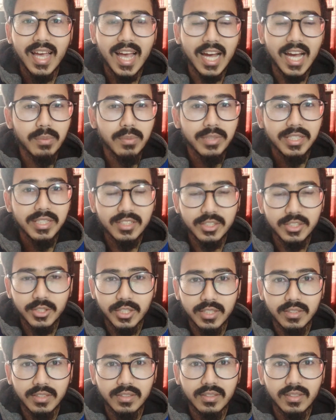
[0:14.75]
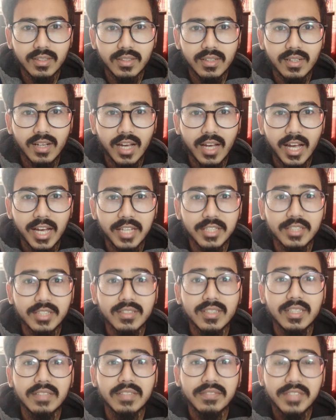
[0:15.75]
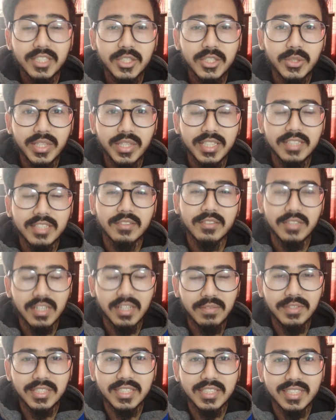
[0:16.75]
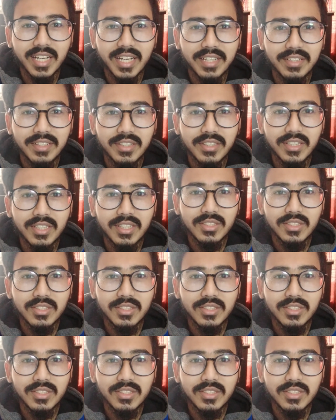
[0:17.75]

Adobe Illustrator and eventually graphic design.